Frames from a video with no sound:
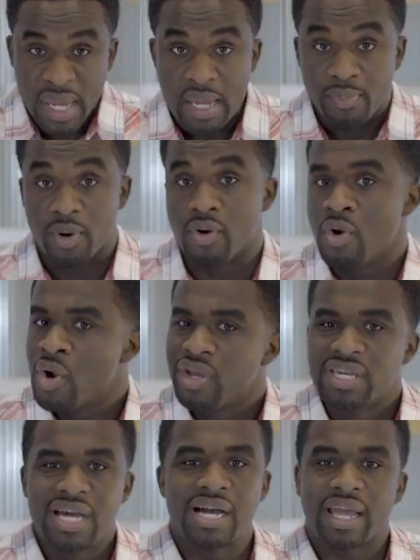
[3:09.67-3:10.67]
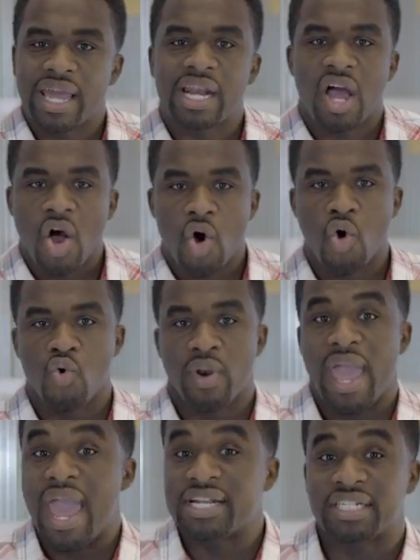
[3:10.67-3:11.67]
People, young and old,
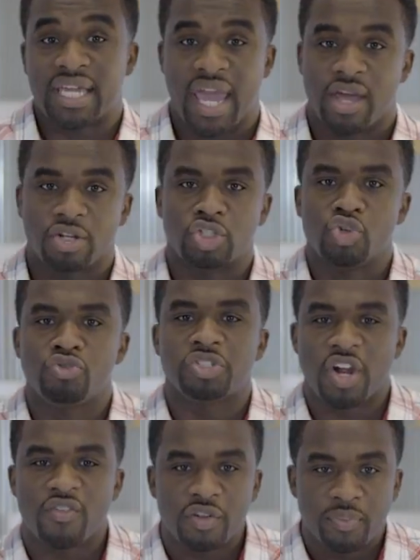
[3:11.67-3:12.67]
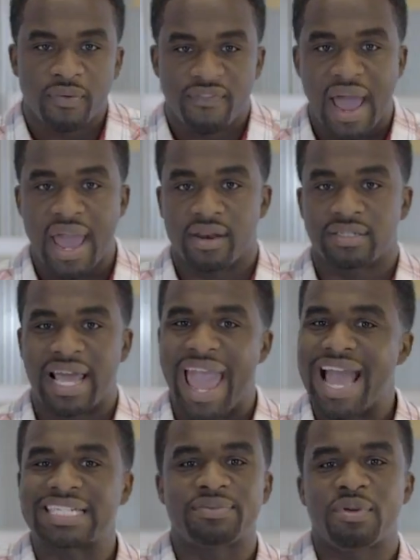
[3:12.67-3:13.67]
educators, youth service providers,
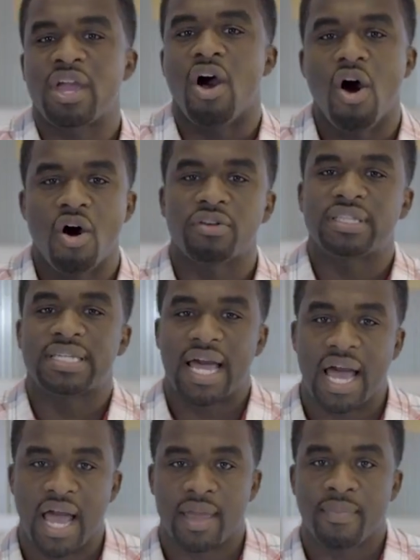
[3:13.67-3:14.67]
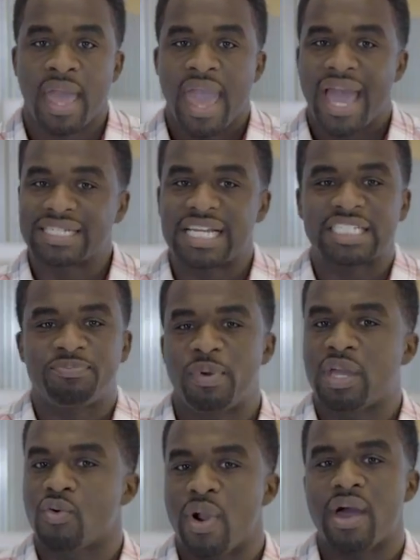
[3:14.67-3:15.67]
ask me all the time as I
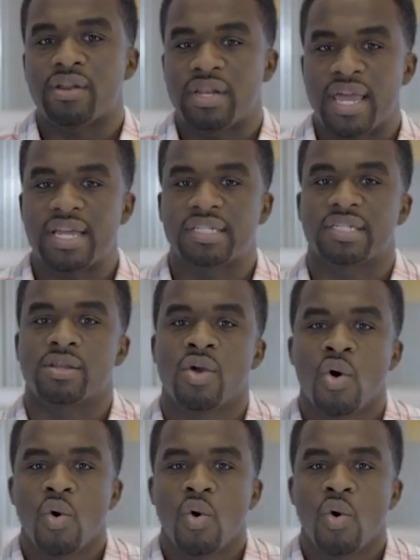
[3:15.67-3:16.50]
speak around the nation,